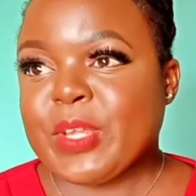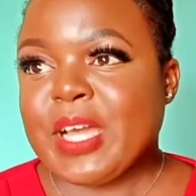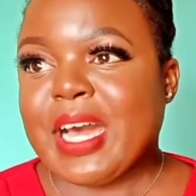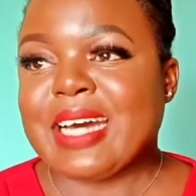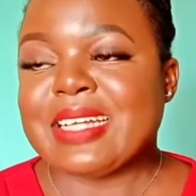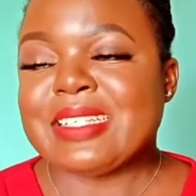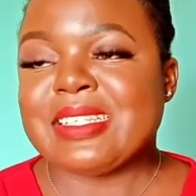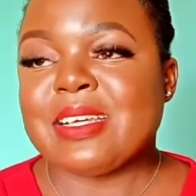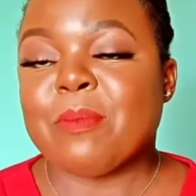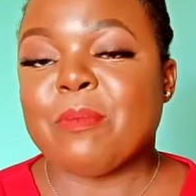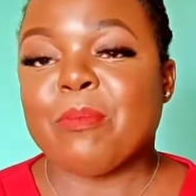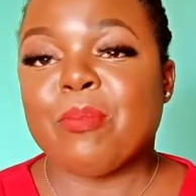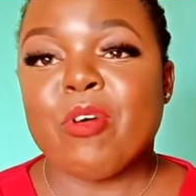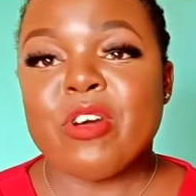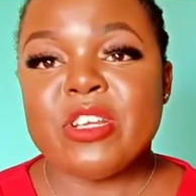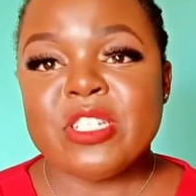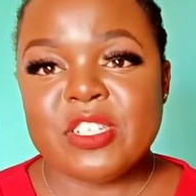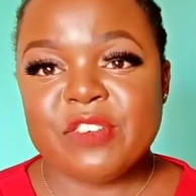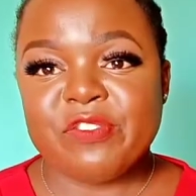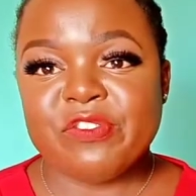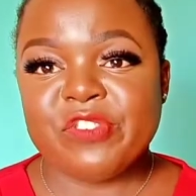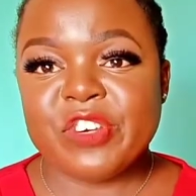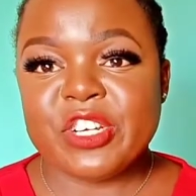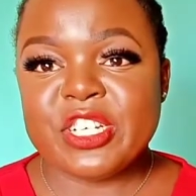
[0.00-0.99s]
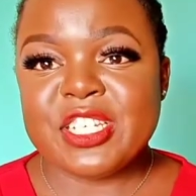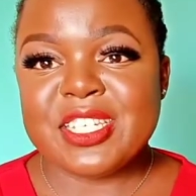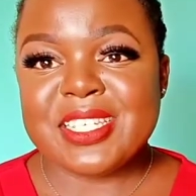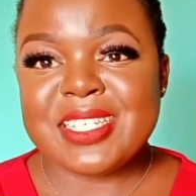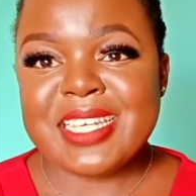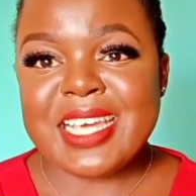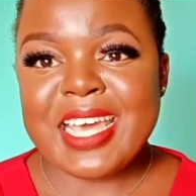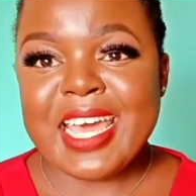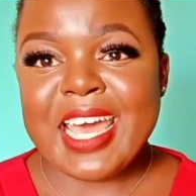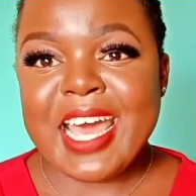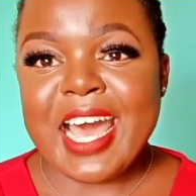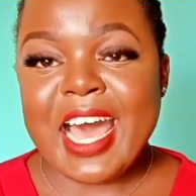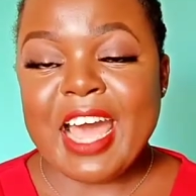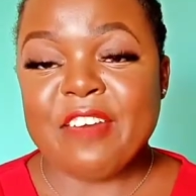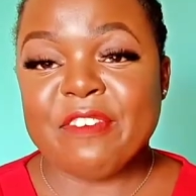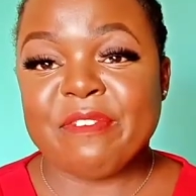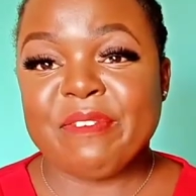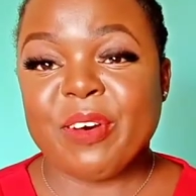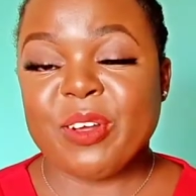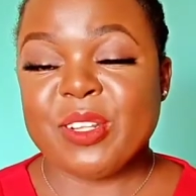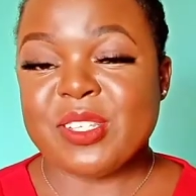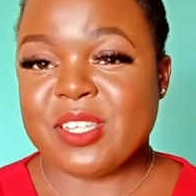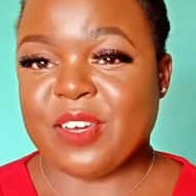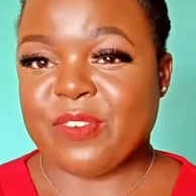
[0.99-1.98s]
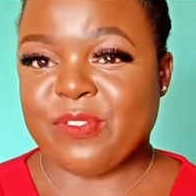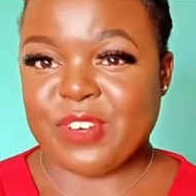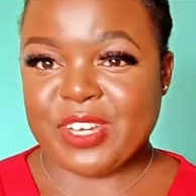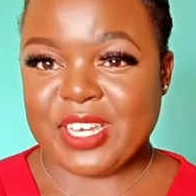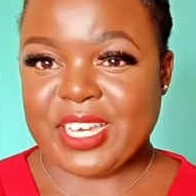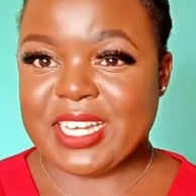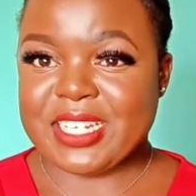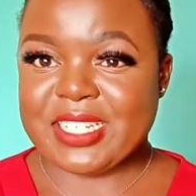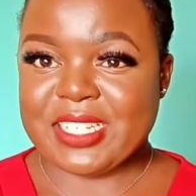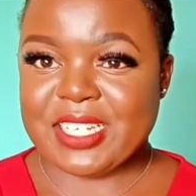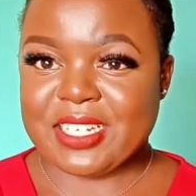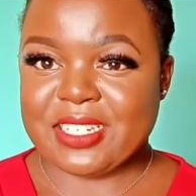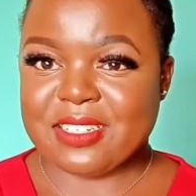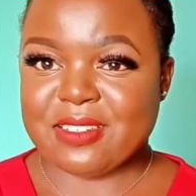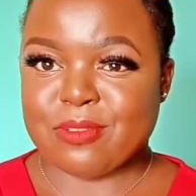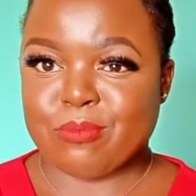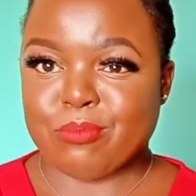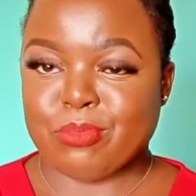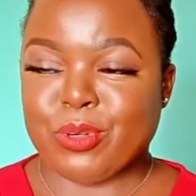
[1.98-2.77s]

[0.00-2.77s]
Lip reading: At some point in first year, I felt suffocated